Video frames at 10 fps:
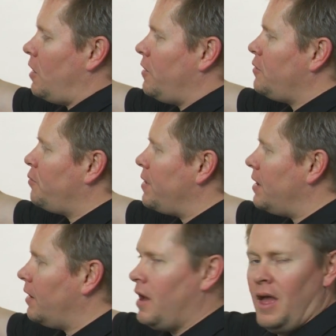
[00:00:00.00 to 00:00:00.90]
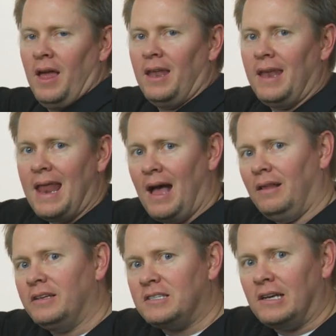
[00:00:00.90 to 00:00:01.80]
on the rear. Now
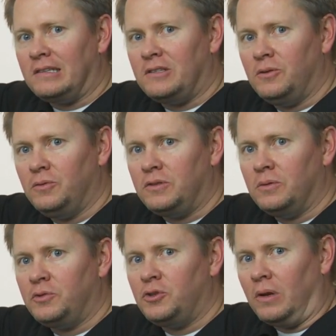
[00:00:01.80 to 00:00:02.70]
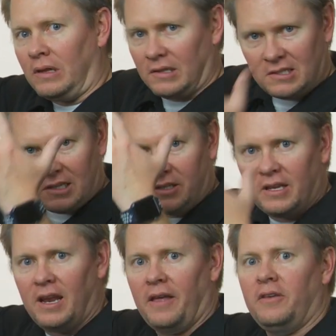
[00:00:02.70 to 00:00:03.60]
let's cut to some shooting. Let's actually
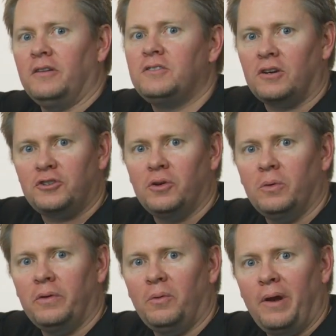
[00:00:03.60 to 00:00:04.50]
get out there and start shooting with a